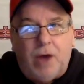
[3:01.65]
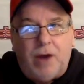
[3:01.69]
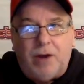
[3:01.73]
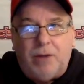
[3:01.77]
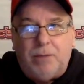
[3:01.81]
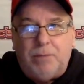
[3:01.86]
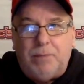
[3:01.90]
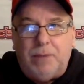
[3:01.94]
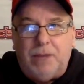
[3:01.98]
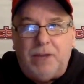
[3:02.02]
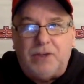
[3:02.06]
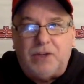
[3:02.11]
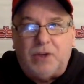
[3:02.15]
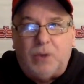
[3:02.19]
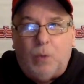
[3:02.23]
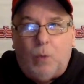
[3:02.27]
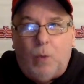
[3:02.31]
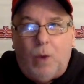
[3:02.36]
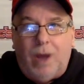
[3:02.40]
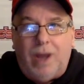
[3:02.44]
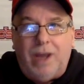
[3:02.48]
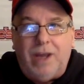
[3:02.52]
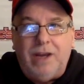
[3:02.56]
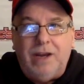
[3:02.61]
I don't bitch
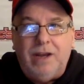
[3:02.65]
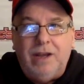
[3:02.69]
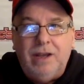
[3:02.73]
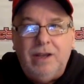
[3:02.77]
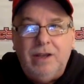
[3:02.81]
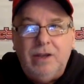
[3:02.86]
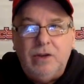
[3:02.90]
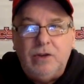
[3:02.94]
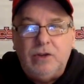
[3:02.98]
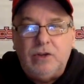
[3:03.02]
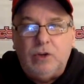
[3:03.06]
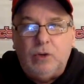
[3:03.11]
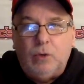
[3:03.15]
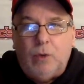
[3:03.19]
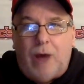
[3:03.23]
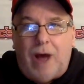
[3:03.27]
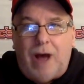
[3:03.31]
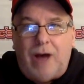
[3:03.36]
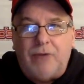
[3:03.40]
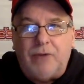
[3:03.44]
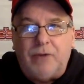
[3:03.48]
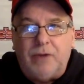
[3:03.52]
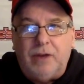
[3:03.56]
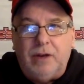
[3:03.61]
and whine too
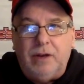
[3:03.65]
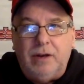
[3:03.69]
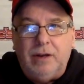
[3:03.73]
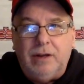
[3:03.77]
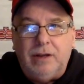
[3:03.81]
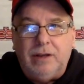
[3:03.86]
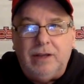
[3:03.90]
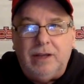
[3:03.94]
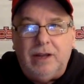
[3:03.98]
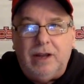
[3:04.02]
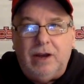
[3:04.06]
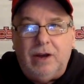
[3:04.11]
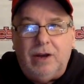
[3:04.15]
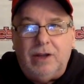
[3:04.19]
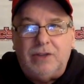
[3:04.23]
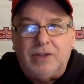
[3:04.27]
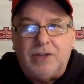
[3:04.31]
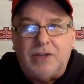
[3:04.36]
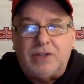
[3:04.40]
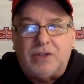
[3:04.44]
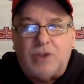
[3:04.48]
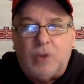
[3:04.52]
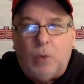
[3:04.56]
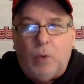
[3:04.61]
often. You know,
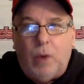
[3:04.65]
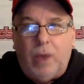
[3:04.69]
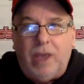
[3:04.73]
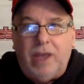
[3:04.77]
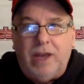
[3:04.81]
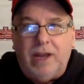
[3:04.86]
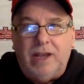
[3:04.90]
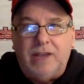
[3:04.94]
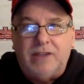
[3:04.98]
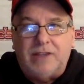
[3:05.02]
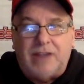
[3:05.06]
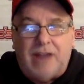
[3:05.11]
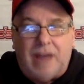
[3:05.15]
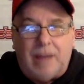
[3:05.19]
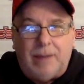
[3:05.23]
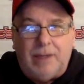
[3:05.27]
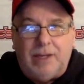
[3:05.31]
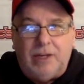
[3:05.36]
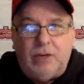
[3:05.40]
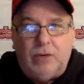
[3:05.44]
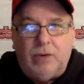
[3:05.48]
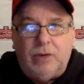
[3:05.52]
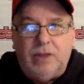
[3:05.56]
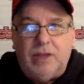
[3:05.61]
it's just the way it is. And I've
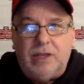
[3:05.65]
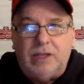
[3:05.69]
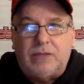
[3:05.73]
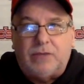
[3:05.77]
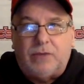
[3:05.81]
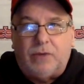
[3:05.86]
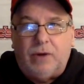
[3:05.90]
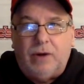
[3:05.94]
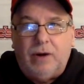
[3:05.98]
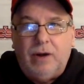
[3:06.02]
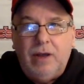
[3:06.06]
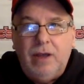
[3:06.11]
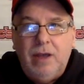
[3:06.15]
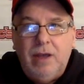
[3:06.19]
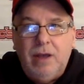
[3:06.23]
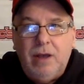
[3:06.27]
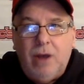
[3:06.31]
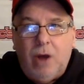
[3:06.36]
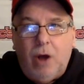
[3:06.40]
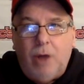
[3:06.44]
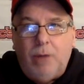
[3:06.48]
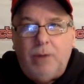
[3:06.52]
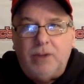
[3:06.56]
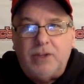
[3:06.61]
been doing this for
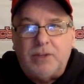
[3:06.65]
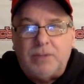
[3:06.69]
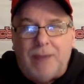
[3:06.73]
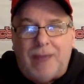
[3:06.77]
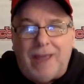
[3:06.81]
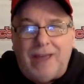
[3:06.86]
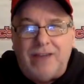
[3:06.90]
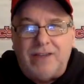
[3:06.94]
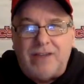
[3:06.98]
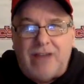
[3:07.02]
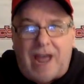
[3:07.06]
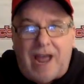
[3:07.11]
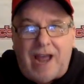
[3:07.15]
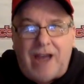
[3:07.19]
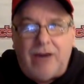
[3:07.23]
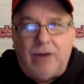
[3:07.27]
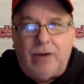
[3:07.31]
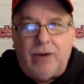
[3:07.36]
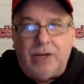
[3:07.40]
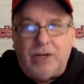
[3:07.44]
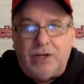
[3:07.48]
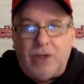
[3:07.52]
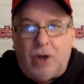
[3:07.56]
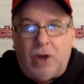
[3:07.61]
almost my
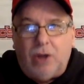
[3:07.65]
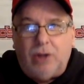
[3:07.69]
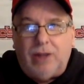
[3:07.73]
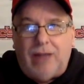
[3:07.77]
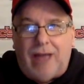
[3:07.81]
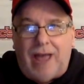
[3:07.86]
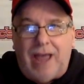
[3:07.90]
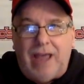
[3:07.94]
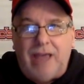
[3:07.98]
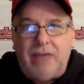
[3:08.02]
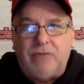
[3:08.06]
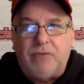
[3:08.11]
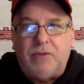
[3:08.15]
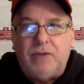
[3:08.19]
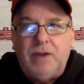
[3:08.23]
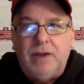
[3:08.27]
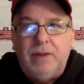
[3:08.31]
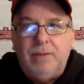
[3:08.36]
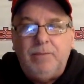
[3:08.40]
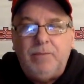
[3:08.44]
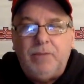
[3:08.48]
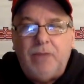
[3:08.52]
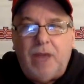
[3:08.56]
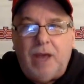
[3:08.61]
entire adult life,
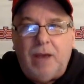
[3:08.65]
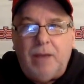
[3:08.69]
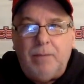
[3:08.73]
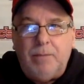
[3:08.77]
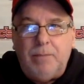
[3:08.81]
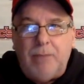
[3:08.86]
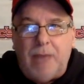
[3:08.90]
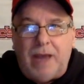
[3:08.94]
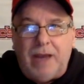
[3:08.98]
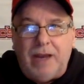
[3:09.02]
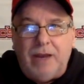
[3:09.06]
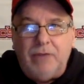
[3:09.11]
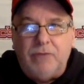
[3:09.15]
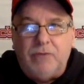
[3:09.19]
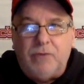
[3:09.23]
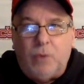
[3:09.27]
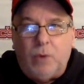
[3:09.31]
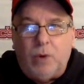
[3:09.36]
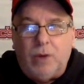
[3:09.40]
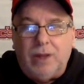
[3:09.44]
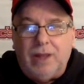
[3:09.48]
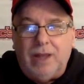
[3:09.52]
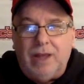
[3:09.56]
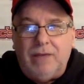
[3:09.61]
uh, betting
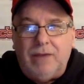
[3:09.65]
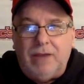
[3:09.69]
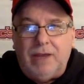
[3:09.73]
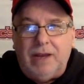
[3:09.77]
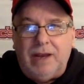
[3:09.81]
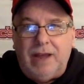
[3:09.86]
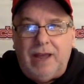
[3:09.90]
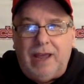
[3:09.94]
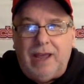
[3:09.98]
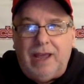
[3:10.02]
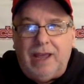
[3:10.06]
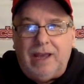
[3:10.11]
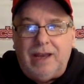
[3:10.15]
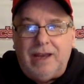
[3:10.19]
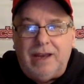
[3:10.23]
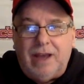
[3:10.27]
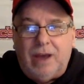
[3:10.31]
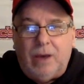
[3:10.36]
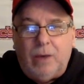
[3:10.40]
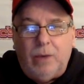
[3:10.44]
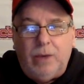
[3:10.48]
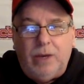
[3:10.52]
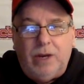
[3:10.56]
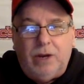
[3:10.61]
for a living. And
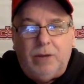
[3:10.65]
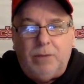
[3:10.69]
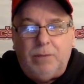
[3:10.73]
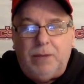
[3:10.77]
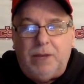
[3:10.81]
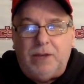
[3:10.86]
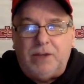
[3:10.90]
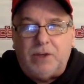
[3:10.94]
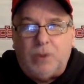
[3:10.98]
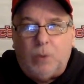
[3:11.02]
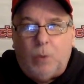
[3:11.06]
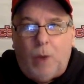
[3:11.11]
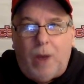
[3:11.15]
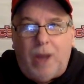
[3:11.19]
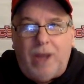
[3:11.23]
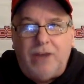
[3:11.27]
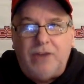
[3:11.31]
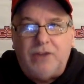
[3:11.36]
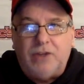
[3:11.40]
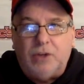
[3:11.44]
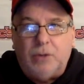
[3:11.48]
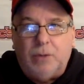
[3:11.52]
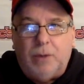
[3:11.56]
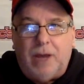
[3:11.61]
uh, we don't bitch and
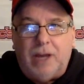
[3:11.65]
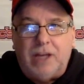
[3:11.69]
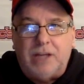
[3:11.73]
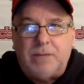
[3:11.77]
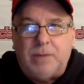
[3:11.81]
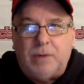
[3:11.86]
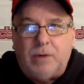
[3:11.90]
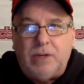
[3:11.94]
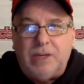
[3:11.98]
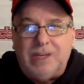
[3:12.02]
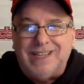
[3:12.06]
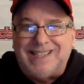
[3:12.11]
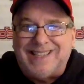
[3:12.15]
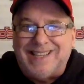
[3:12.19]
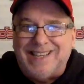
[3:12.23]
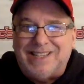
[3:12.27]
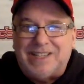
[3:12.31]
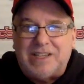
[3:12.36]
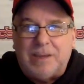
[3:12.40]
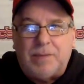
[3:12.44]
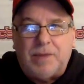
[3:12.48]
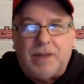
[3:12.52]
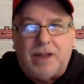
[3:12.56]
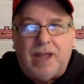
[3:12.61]
whine too much. But when you see
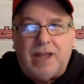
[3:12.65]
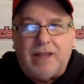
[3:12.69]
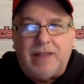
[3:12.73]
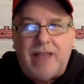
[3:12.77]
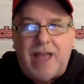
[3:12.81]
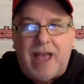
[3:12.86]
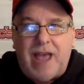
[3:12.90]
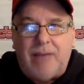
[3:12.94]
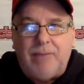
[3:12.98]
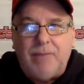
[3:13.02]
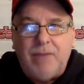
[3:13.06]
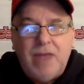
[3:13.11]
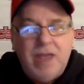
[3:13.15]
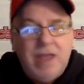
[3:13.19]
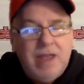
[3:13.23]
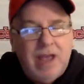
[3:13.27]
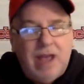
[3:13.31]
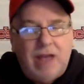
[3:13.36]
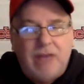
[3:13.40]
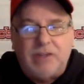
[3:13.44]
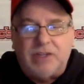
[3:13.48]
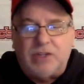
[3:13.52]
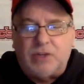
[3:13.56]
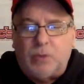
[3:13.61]
something like that,
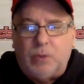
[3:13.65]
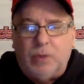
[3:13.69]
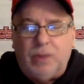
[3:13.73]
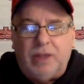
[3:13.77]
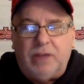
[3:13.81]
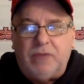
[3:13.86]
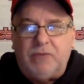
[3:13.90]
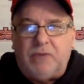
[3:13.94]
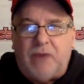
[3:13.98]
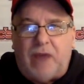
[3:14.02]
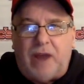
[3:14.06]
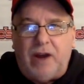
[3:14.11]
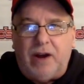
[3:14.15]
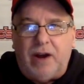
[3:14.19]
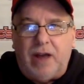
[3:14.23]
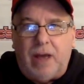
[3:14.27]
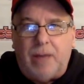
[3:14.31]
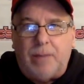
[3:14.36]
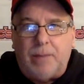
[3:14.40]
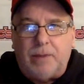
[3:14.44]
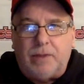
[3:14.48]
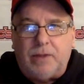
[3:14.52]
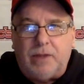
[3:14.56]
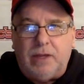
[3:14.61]
I'm just really fired
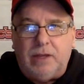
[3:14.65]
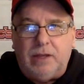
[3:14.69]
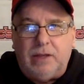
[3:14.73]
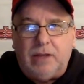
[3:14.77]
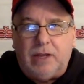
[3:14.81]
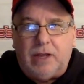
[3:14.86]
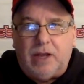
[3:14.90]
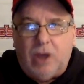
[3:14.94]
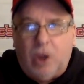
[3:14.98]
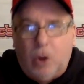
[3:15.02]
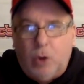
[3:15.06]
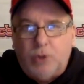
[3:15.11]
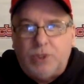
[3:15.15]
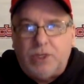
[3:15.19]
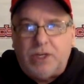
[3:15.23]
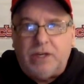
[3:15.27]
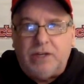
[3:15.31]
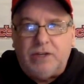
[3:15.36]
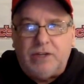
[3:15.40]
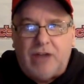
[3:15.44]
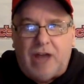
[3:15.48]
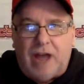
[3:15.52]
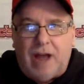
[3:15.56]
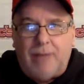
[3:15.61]
up at the, the
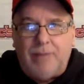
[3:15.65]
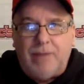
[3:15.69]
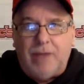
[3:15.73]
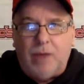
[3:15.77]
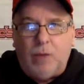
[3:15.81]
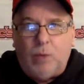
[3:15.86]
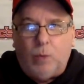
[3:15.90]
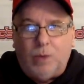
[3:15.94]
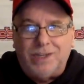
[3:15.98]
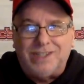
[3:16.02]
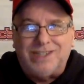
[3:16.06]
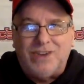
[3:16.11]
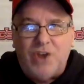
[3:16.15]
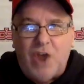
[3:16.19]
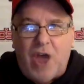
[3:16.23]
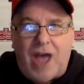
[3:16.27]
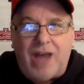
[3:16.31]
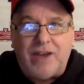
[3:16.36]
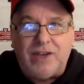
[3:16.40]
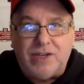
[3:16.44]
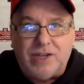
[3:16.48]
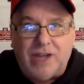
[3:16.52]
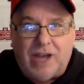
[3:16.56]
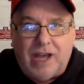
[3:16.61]
coaching job that was
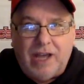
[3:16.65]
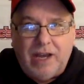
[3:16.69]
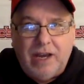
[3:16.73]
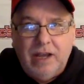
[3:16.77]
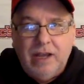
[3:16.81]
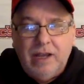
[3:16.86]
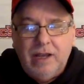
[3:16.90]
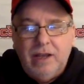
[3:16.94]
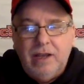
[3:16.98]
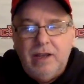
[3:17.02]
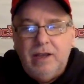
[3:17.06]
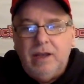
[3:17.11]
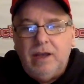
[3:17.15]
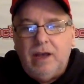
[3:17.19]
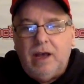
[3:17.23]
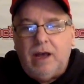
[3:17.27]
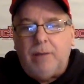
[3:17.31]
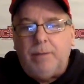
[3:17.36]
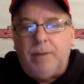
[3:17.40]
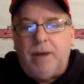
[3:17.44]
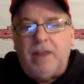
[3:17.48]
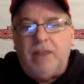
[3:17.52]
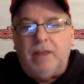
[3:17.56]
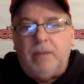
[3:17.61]
not done
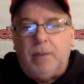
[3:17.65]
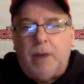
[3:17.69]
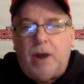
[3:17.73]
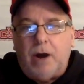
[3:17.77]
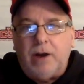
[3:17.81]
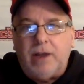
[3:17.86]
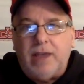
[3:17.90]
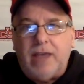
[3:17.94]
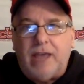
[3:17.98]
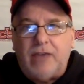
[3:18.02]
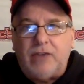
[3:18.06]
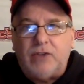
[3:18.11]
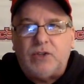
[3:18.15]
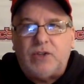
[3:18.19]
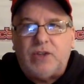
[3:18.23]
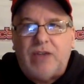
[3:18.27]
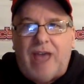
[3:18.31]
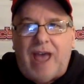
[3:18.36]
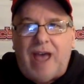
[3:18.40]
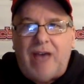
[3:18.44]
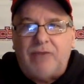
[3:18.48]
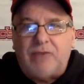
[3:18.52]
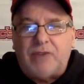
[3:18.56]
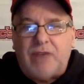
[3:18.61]
uh, by the Marquette
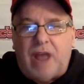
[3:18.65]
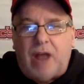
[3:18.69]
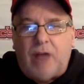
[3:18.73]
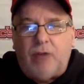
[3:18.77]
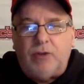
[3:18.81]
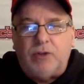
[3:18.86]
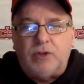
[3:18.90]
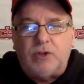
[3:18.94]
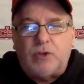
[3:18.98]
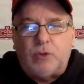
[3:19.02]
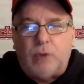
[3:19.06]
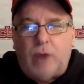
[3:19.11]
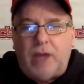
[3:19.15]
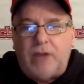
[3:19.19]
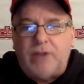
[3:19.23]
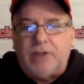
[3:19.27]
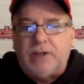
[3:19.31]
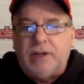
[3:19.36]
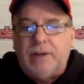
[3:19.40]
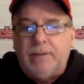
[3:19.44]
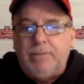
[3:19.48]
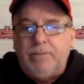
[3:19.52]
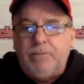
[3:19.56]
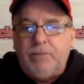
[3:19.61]
staff down the
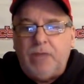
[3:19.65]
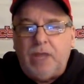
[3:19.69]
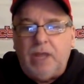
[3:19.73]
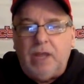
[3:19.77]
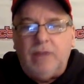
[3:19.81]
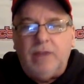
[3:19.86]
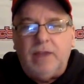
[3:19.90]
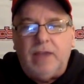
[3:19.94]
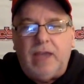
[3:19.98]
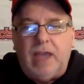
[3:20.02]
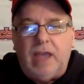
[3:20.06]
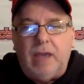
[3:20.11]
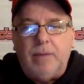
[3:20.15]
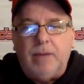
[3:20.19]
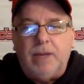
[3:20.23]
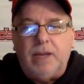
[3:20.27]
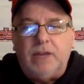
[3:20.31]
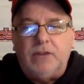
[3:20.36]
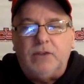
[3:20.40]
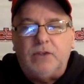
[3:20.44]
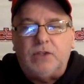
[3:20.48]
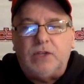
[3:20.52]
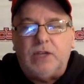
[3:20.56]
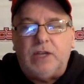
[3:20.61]
stretch in the game
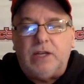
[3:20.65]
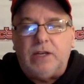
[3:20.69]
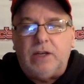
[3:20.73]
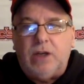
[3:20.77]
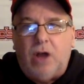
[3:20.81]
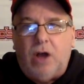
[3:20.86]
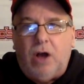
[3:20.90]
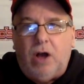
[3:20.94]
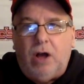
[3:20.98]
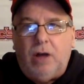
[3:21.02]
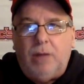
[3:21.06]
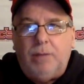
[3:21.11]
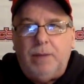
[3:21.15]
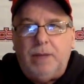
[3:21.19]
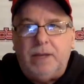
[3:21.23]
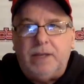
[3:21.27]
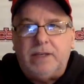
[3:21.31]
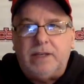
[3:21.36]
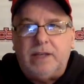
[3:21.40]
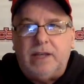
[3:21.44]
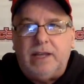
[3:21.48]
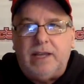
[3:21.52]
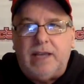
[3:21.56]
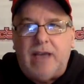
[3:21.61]
against Seton Hall.
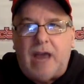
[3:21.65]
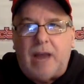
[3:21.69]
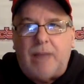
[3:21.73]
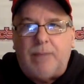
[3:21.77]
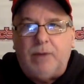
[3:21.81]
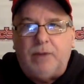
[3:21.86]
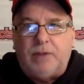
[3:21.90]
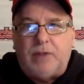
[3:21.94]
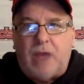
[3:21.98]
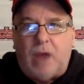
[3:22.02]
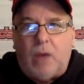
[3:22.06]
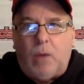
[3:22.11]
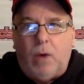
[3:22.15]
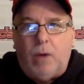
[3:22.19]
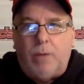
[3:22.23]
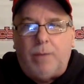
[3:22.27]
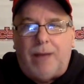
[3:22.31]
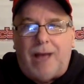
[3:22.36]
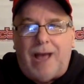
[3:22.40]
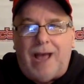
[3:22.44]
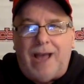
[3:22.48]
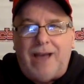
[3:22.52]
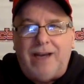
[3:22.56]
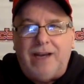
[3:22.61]
But uh, you got to put that one
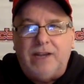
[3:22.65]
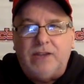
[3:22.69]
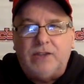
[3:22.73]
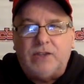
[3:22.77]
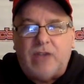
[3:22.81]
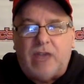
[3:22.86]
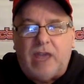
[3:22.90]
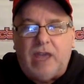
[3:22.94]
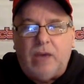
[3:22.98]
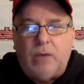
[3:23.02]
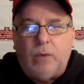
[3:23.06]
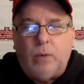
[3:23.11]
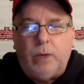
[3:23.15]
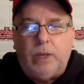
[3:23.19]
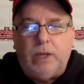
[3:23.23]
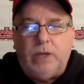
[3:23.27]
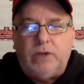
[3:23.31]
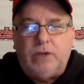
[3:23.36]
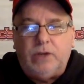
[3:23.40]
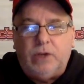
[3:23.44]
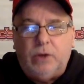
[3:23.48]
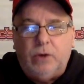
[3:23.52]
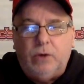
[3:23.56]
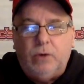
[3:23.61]
behind us, and
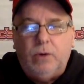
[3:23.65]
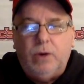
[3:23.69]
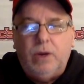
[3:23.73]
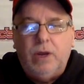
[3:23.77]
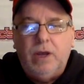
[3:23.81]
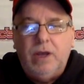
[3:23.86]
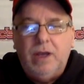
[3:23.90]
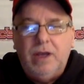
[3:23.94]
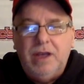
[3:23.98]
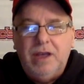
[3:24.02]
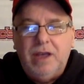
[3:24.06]
we do.